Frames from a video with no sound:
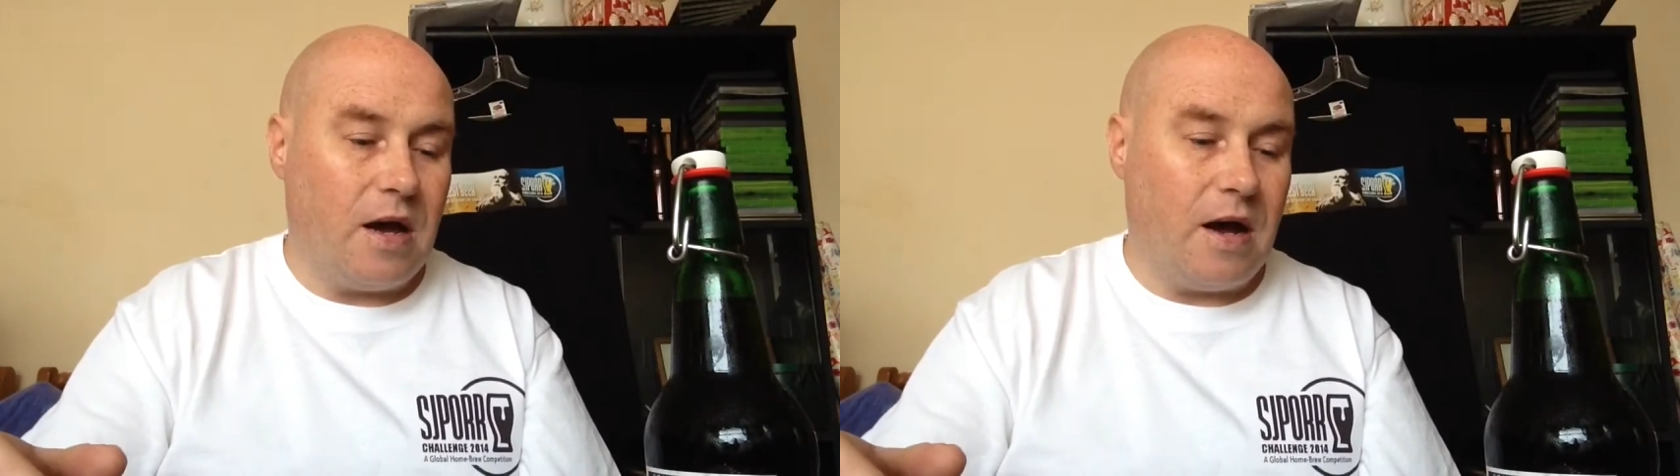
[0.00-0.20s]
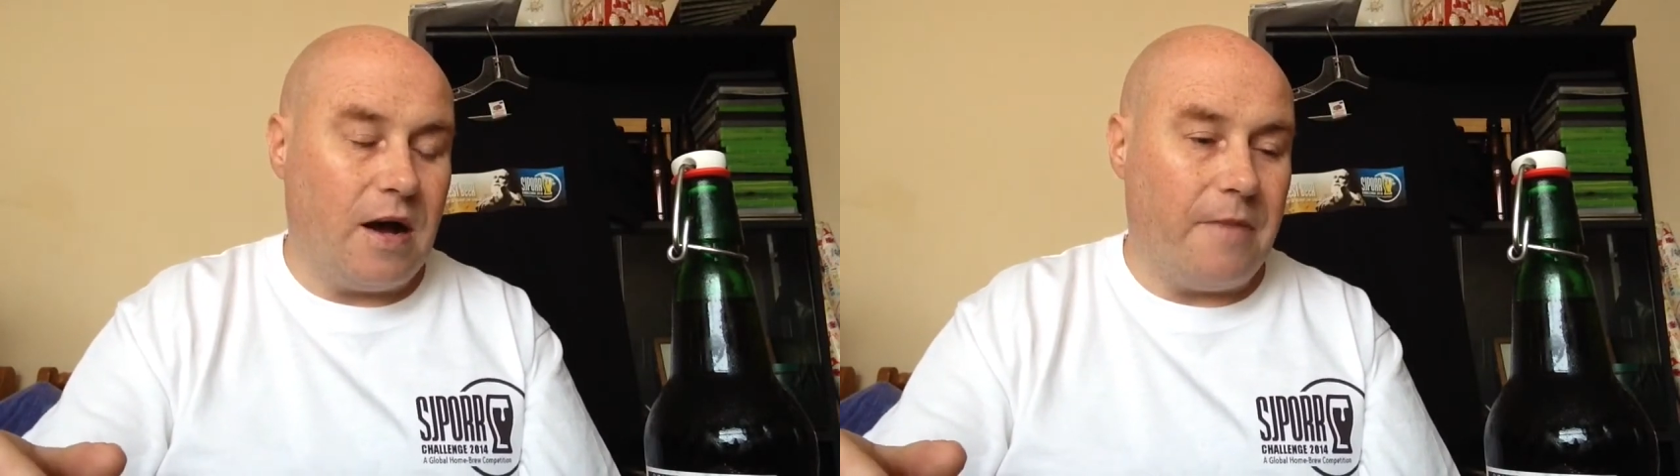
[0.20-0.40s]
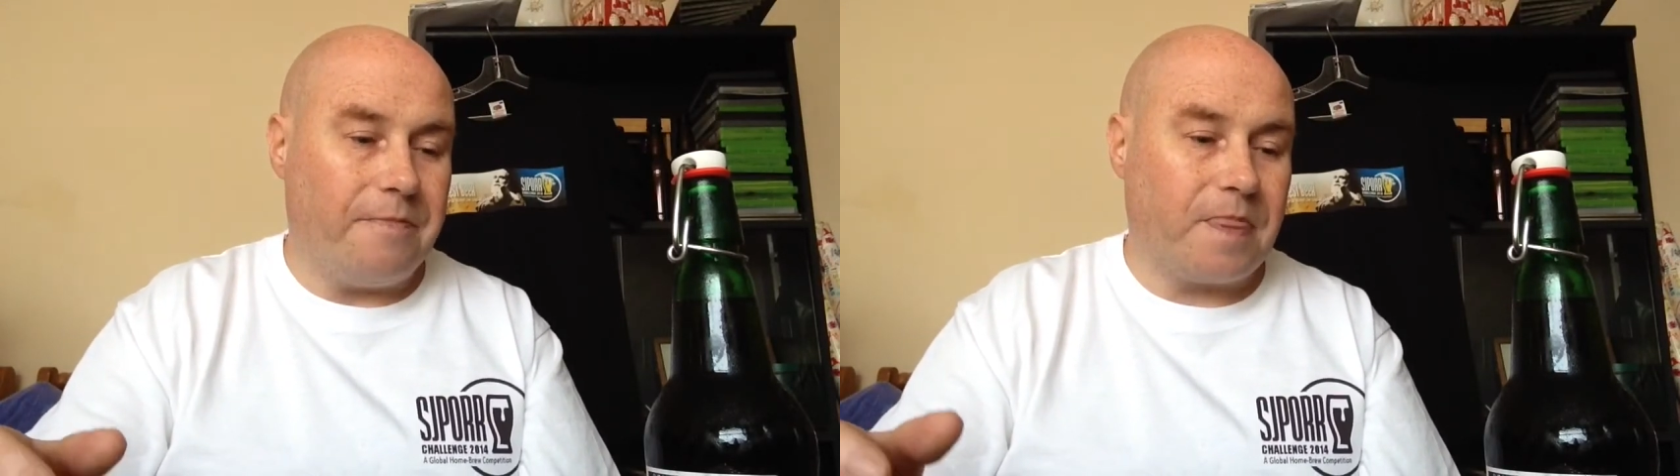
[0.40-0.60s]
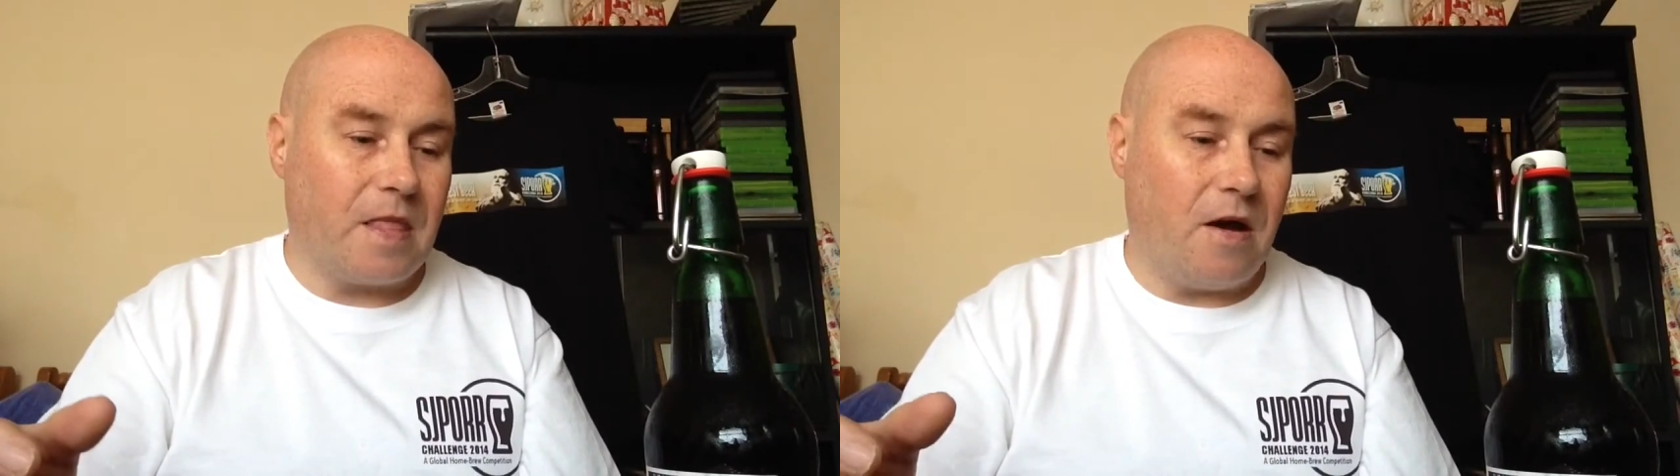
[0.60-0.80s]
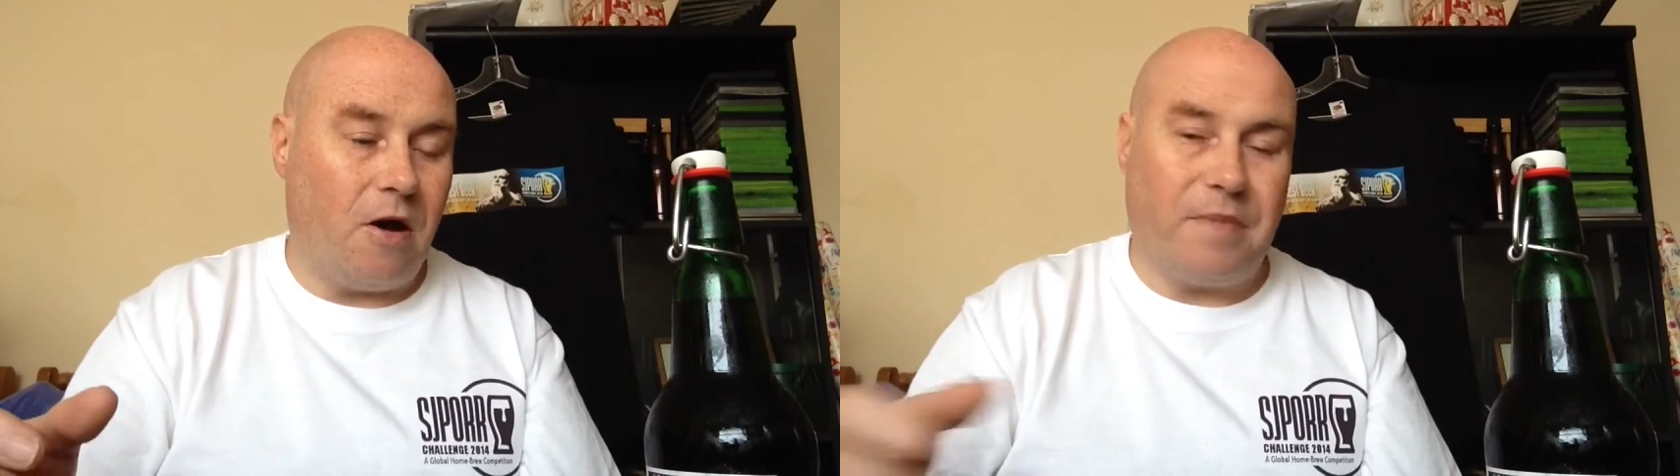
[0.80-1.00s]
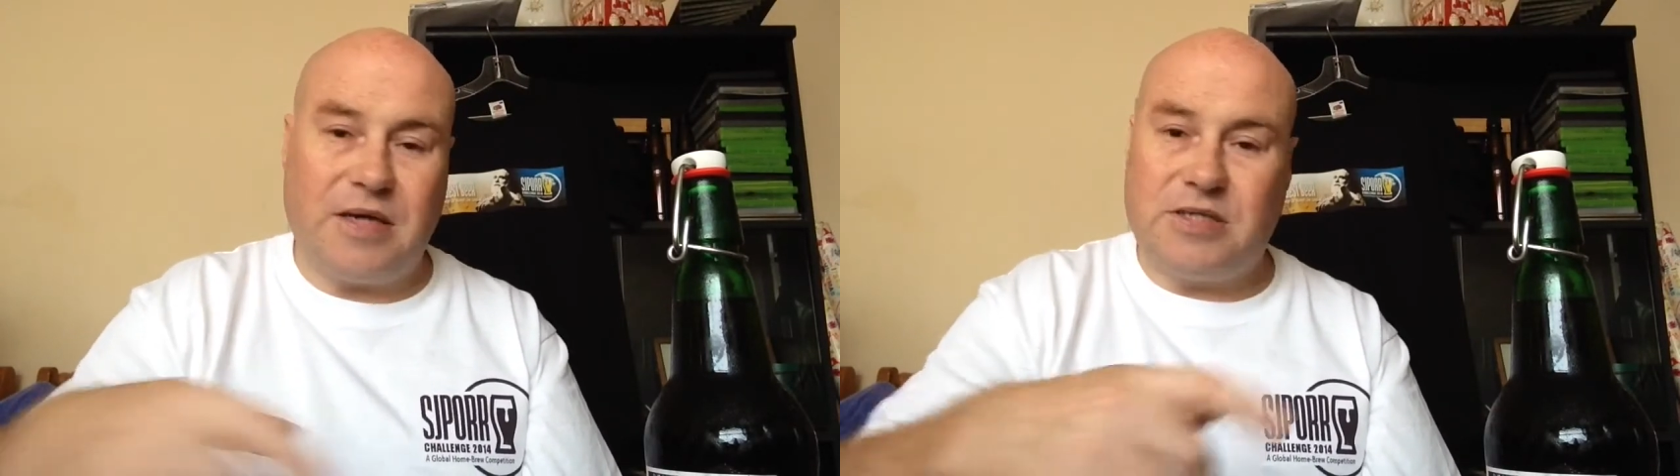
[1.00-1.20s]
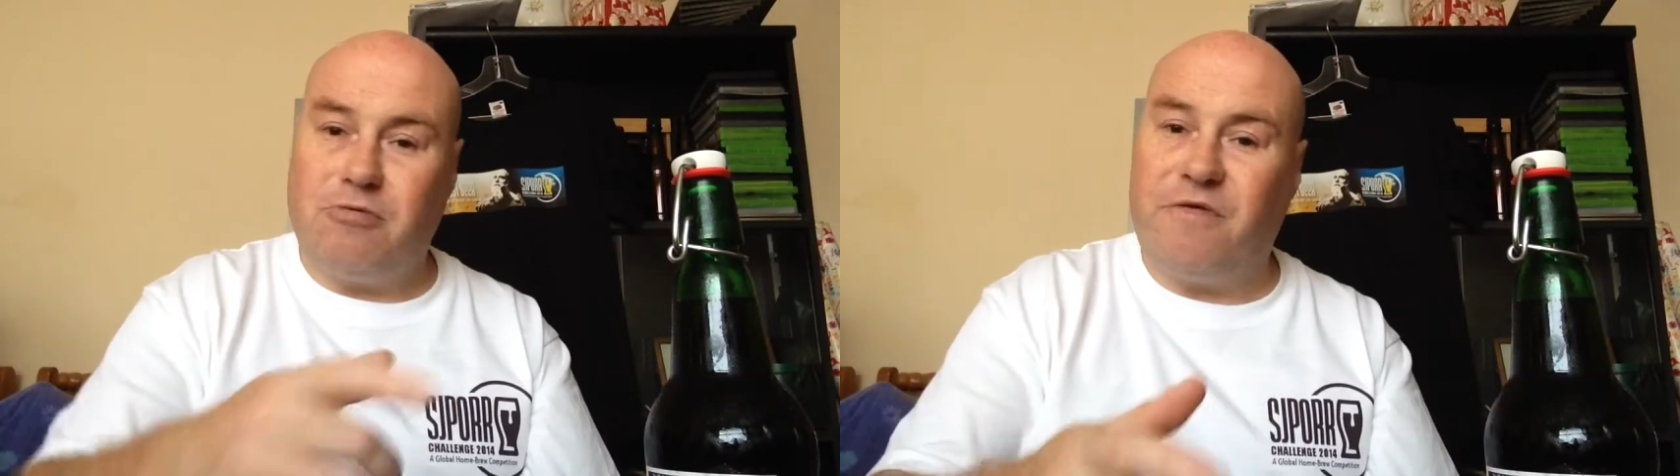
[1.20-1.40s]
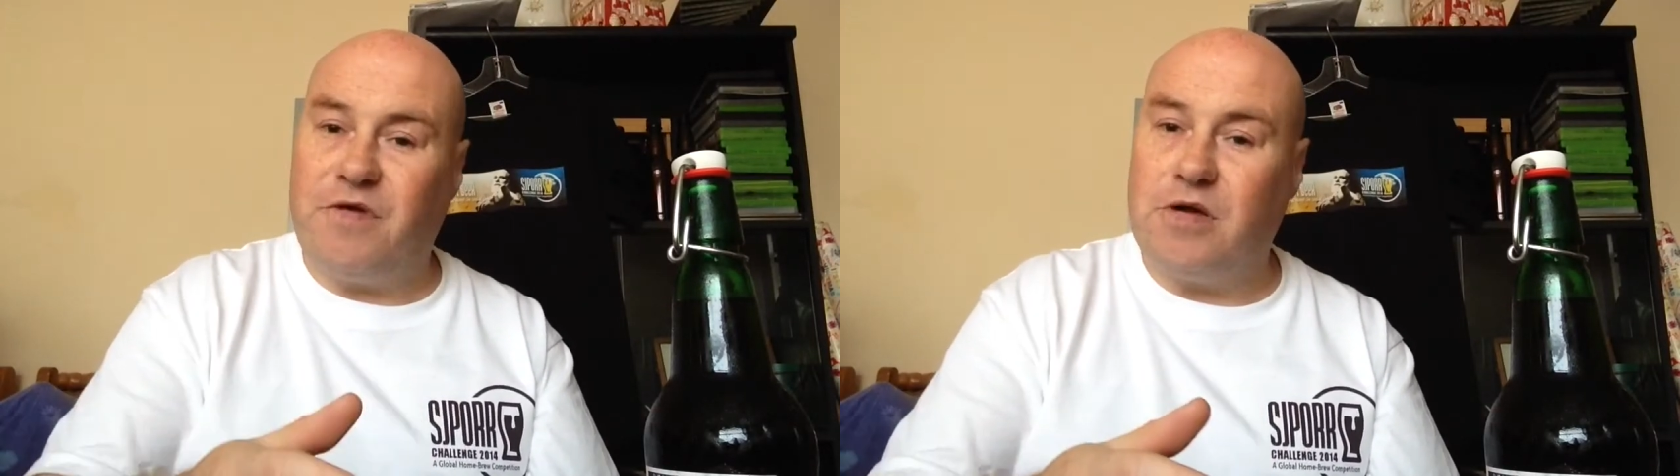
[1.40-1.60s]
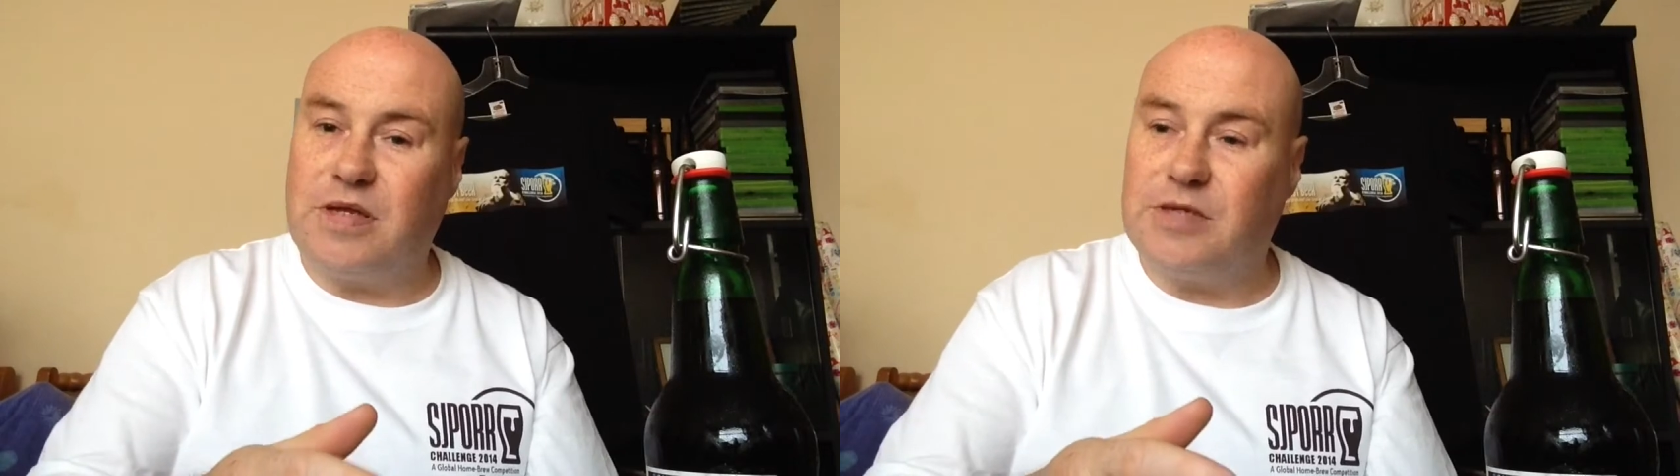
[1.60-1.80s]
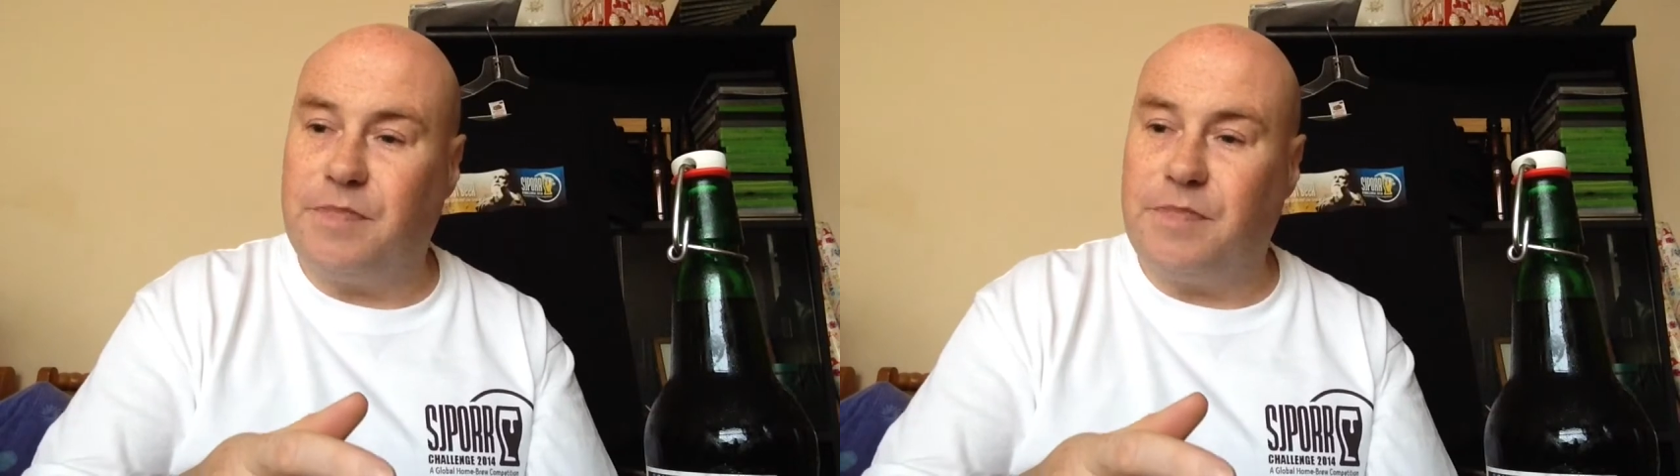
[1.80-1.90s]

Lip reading: I basically reviewed this